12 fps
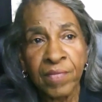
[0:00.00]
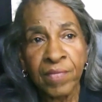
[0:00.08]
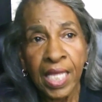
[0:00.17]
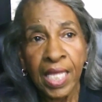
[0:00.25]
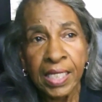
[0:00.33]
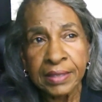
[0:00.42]

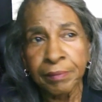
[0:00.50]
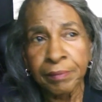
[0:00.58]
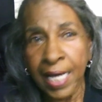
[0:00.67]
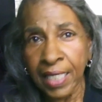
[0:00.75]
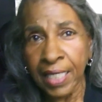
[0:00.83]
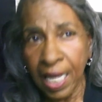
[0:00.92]

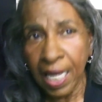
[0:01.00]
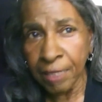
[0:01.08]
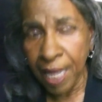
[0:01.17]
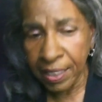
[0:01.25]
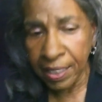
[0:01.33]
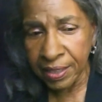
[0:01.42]

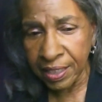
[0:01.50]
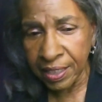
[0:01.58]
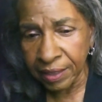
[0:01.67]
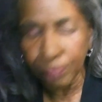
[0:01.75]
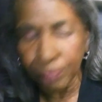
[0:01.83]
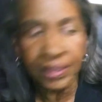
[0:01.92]
the
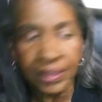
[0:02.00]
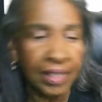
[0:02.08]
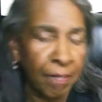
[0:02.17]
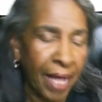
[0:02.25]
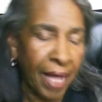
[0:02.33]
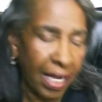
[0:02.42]
closing of my
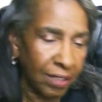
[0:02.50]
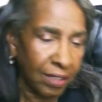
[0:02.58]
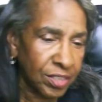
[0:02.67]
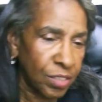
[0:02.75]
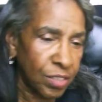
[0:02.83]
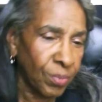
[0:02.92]
house
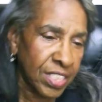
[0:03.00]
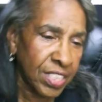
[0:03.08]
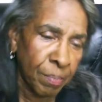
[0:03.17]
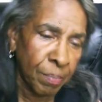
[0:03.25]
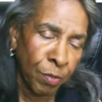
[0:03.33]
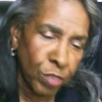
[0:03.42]
was supposed
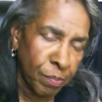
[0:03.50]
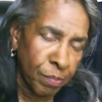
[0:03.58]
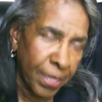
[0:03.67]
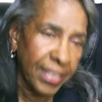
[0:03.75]
to have been